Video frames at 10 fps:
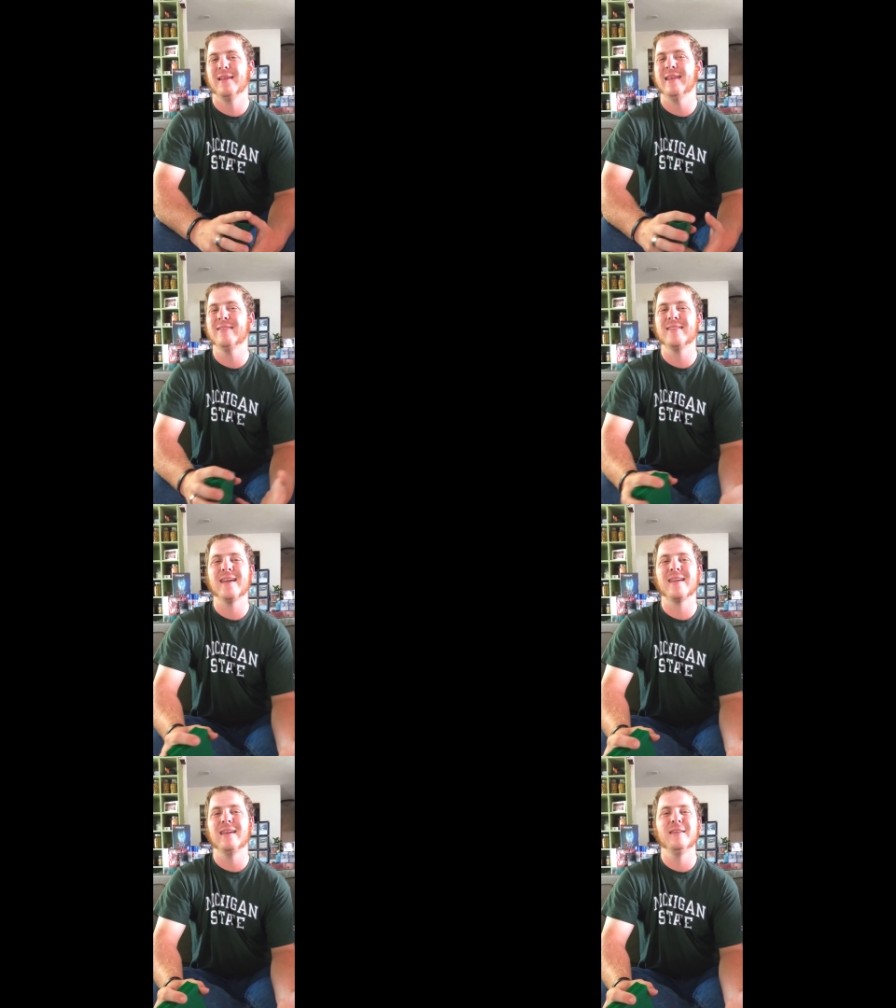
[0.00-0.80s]
His
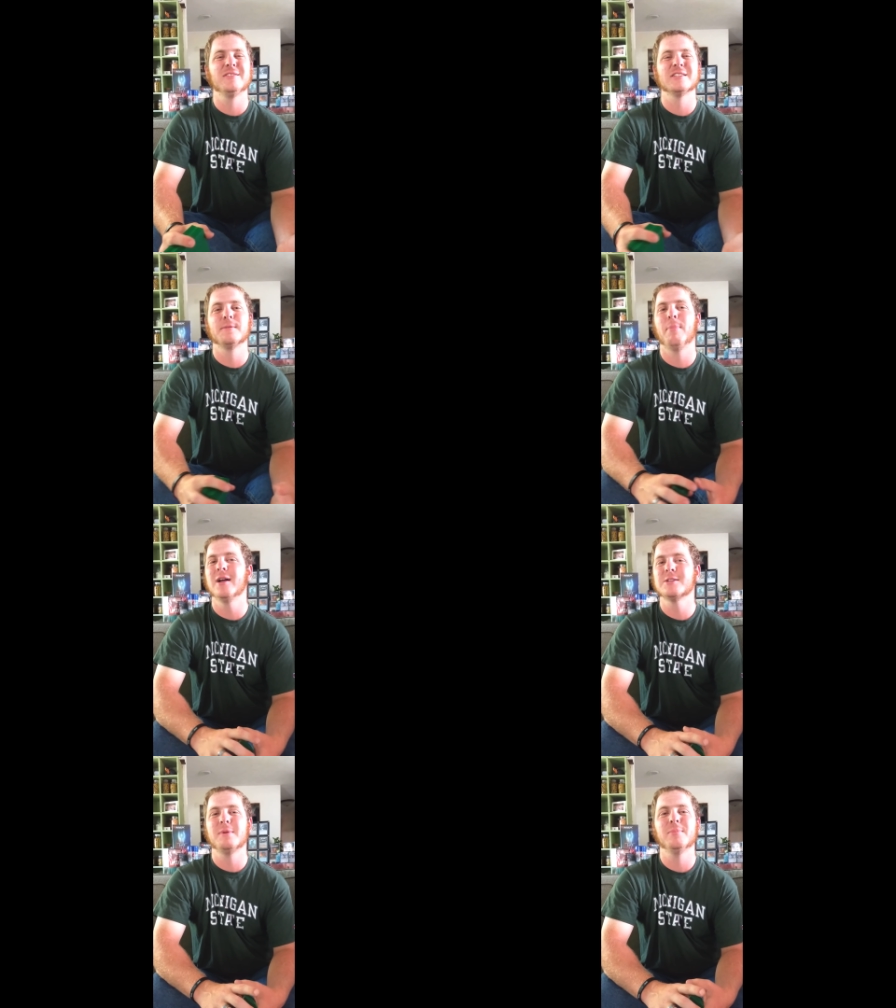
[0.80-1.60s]
deck is just to
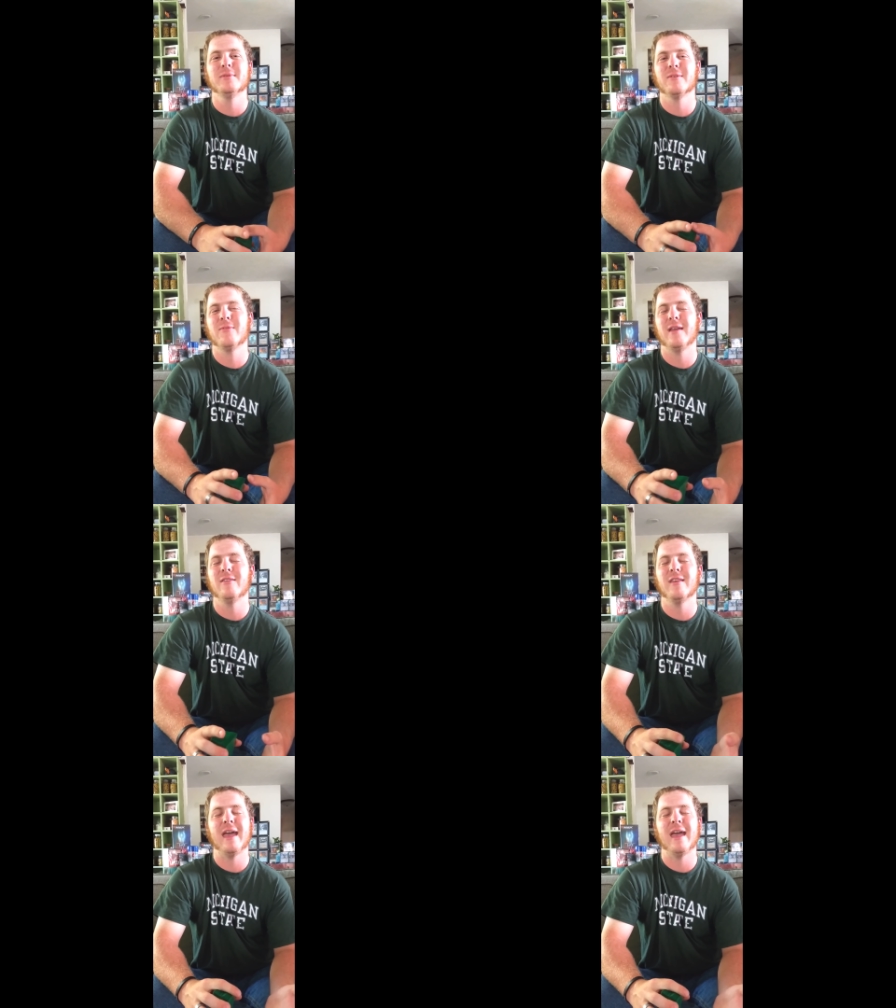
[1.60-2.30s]
punch people in the face.